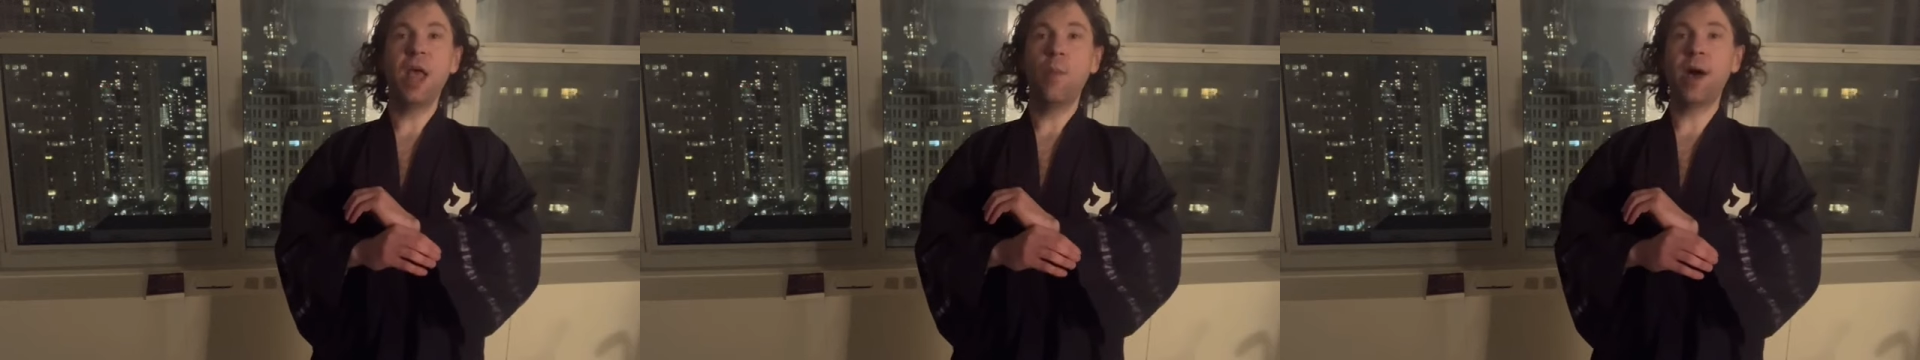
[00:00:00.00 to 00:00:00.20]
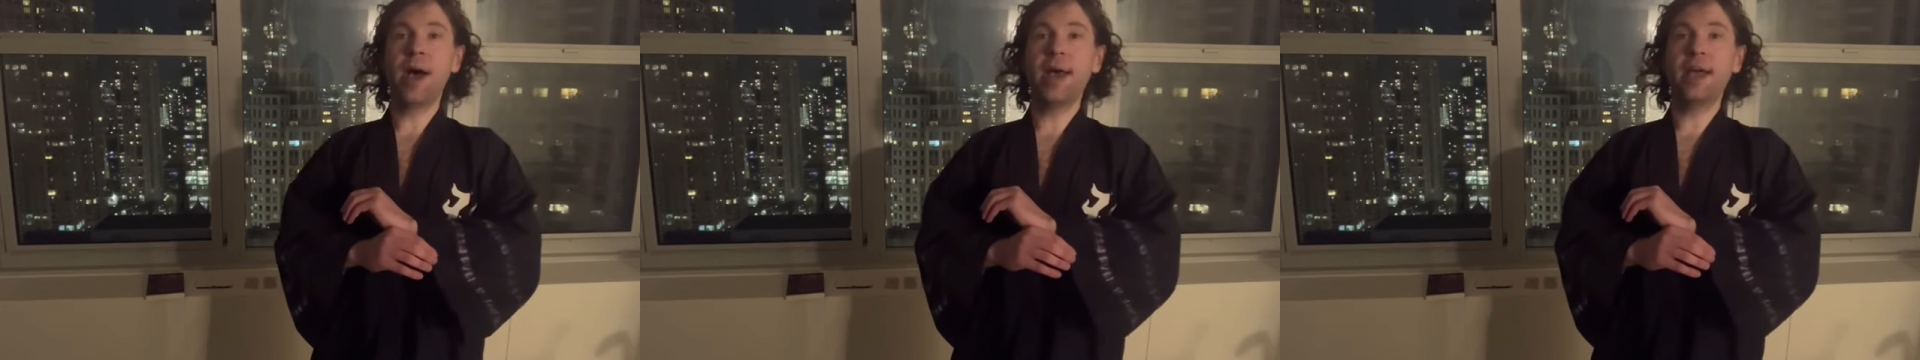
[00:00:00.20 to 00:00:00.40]

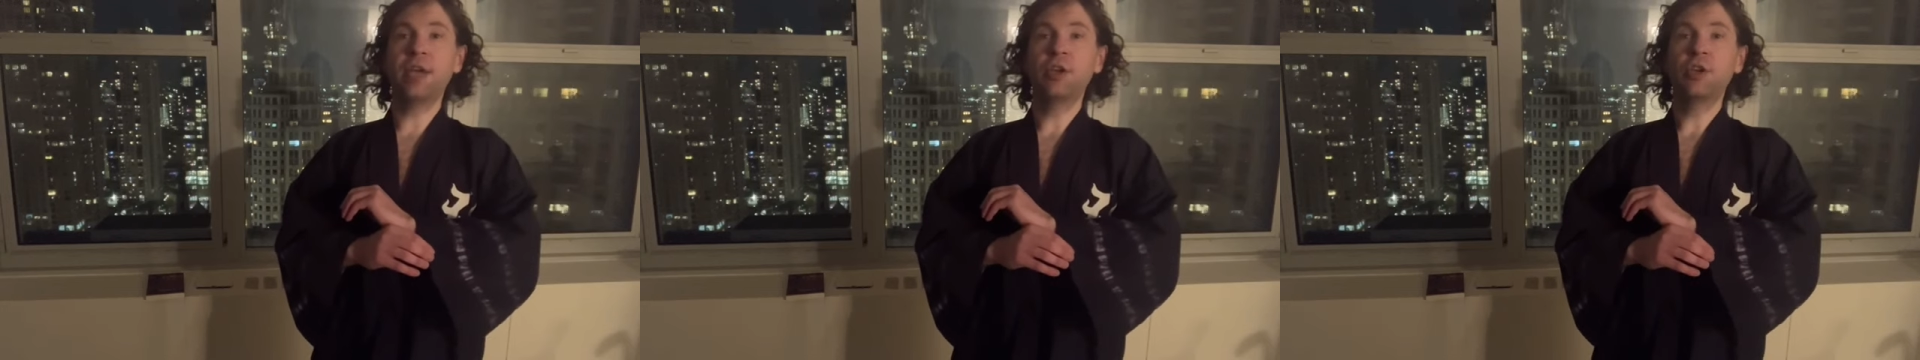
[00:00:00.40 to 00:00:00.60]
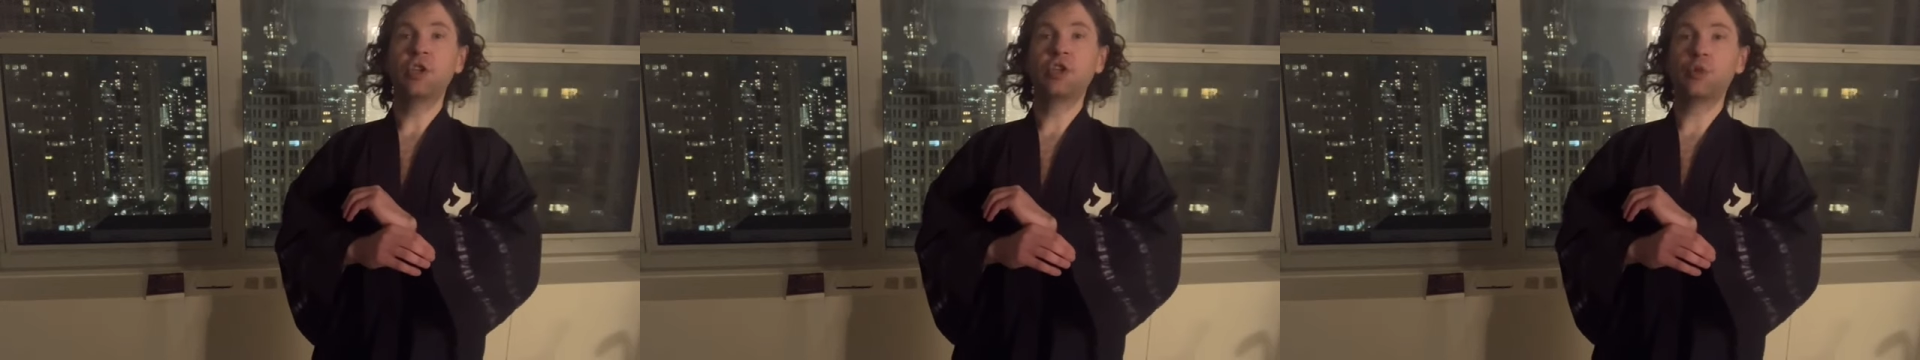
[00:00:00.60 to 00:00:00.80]

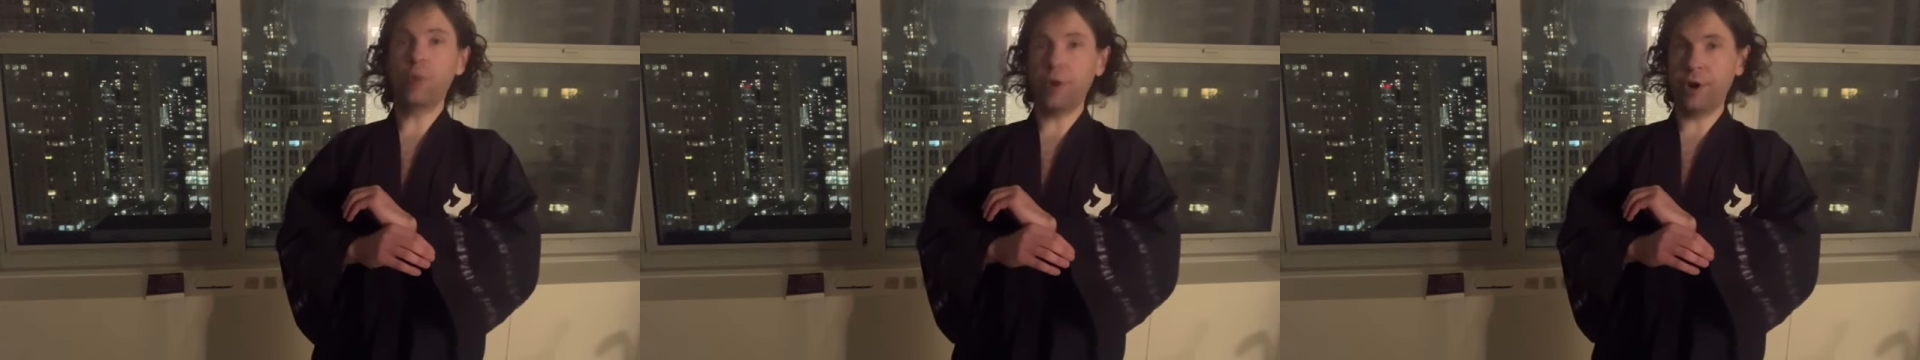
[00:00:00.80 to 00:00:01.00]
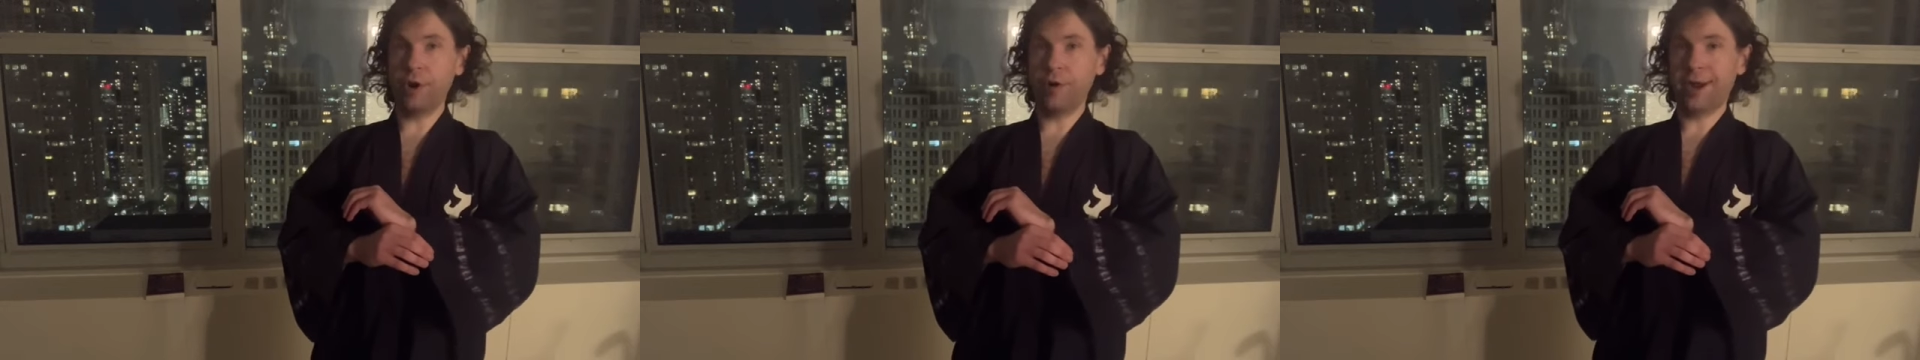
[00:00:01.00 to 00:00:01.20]
my
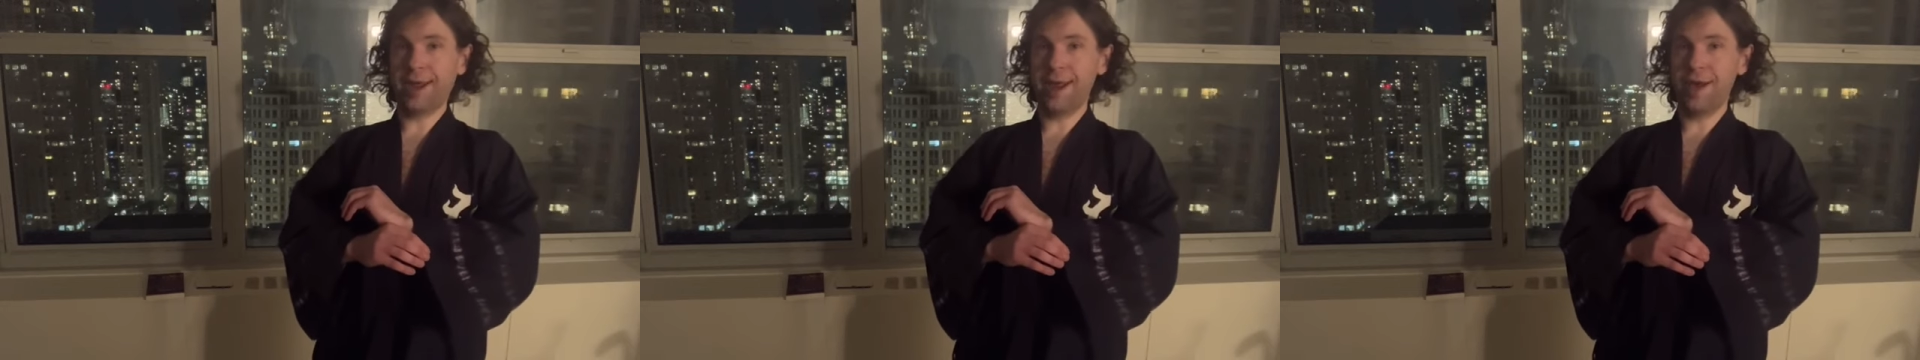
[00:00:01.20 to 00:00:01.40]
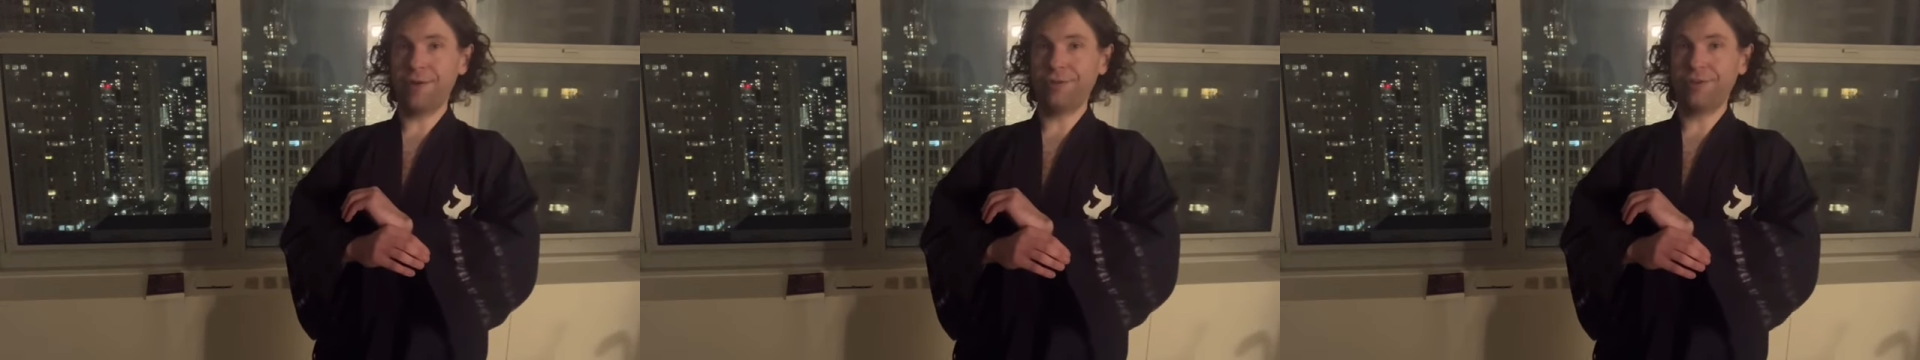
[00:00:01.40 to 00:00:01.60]
Twitter
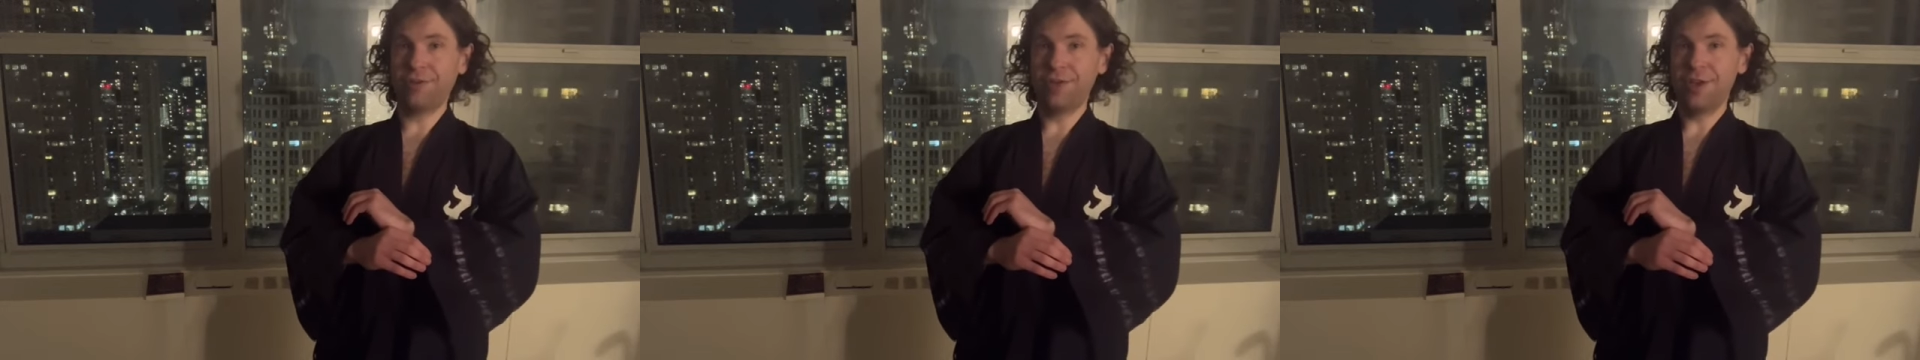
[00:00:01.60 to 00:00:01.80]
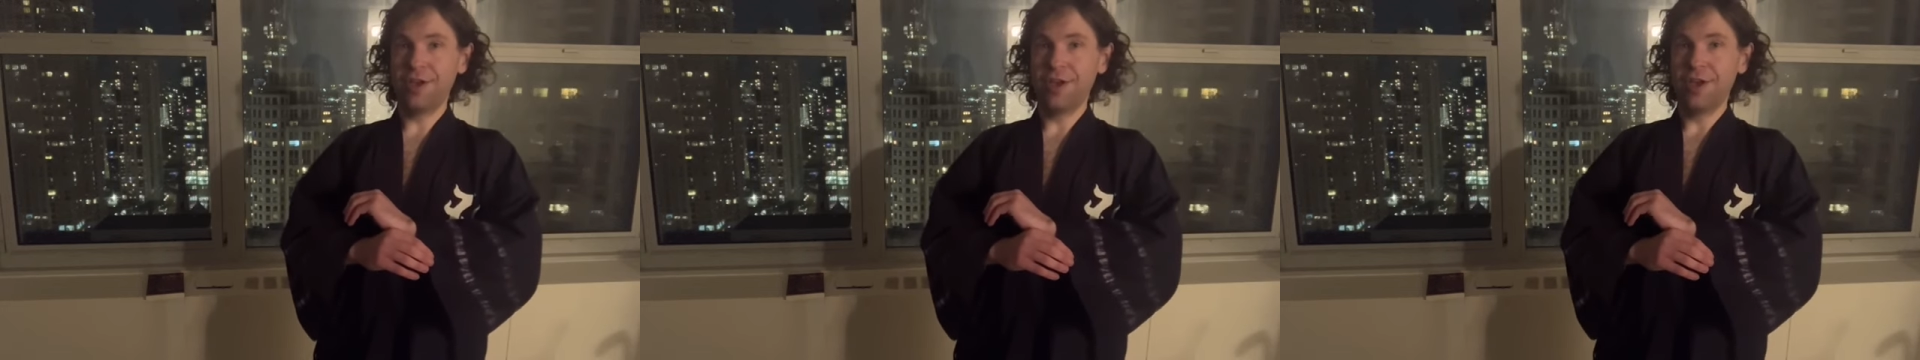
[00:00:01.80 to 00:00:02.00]
account.
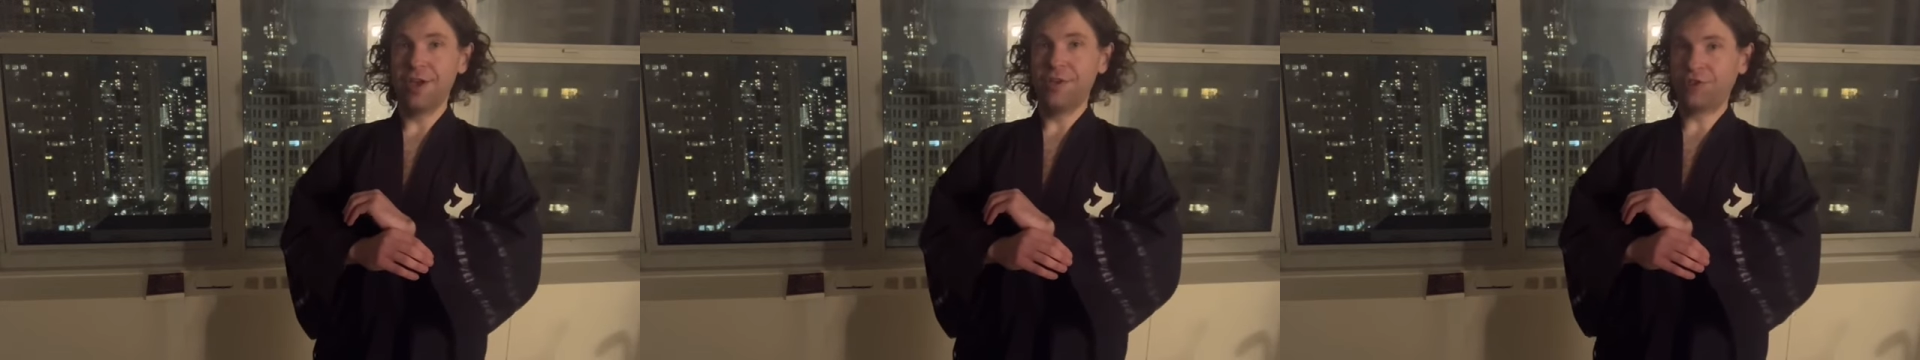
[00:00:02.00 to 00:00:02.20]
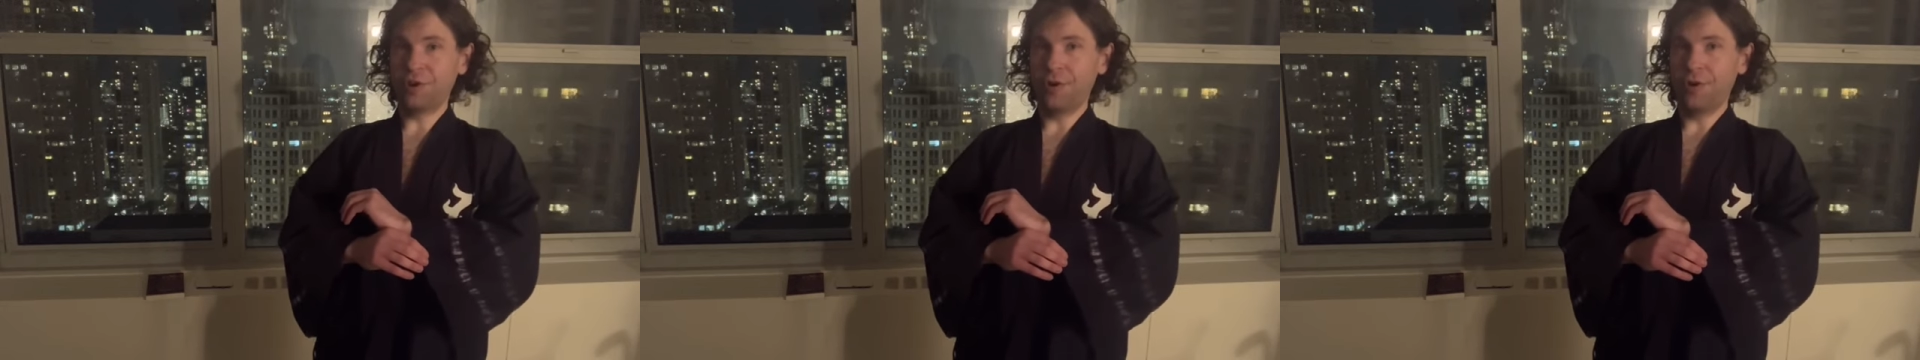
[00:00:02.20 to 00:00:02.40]

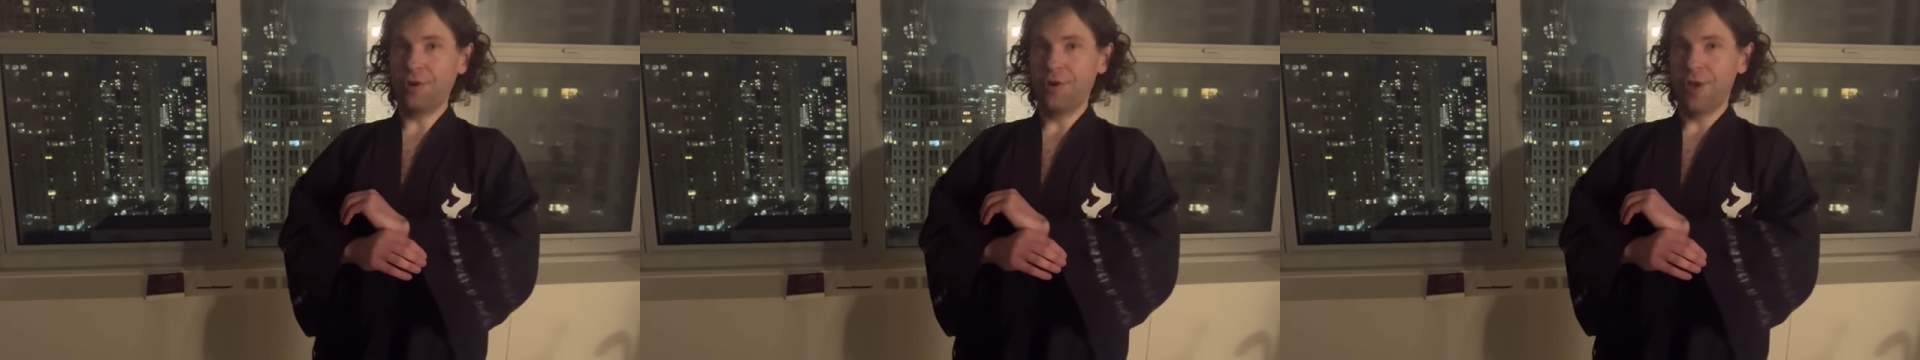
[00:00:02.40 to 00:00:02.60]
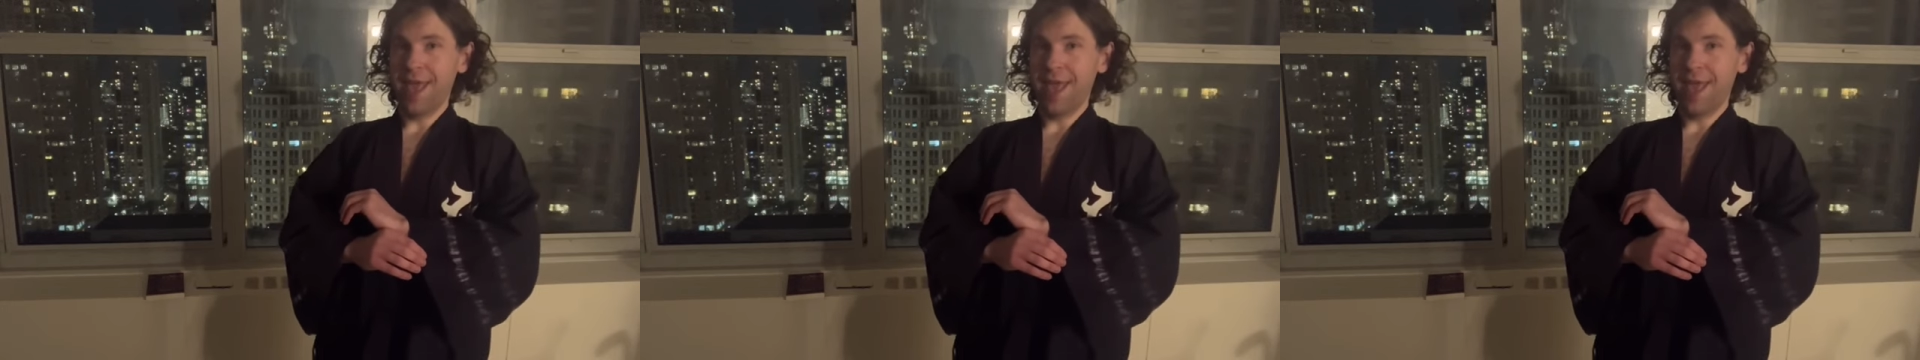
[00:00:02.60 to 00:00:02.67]
So,